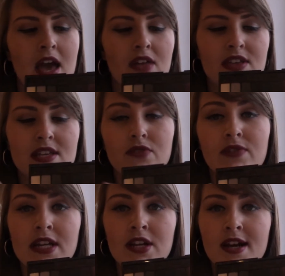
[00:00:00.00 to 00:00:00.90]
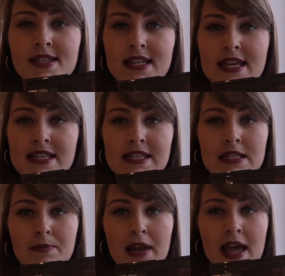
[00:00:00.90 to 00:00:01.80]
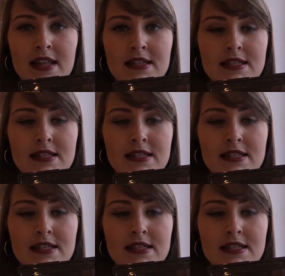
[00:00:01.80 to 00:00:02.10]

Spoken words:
These are really nice and easy to blend.